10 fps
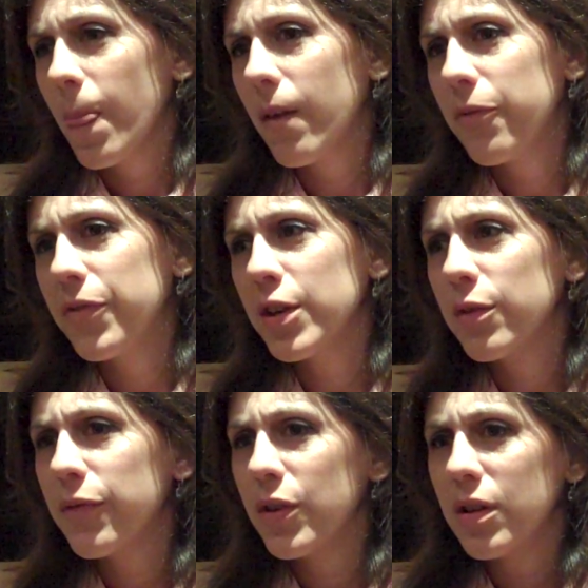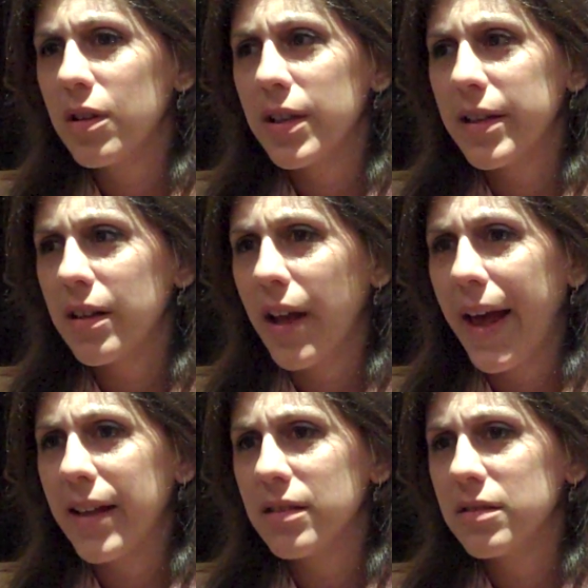fearful,
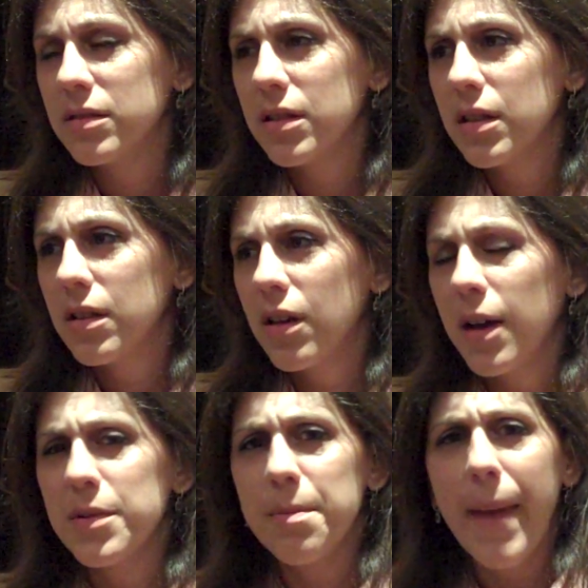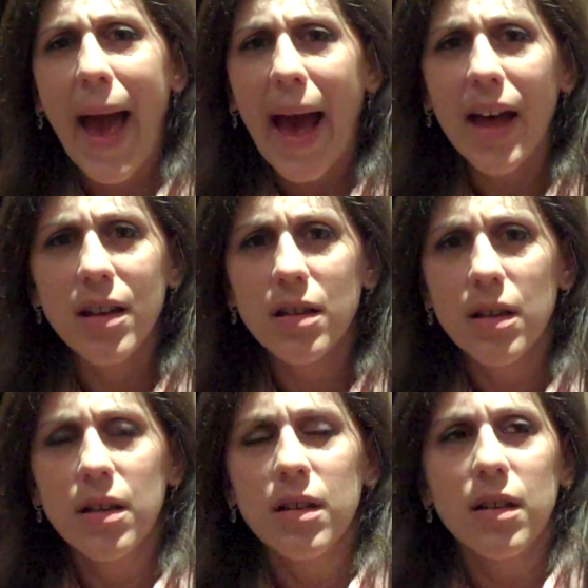and I was mad,
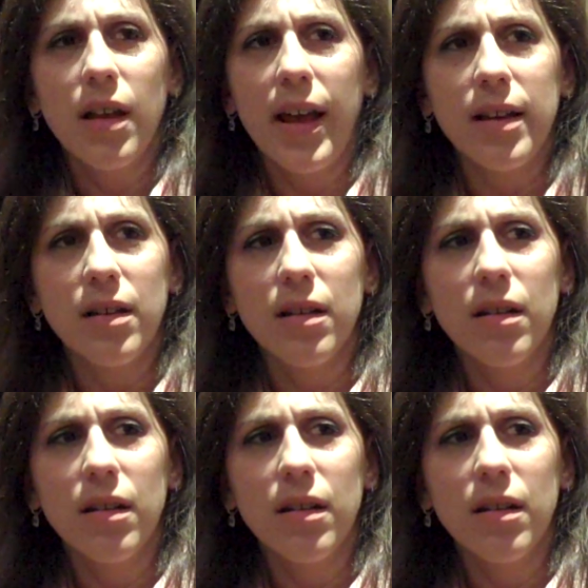and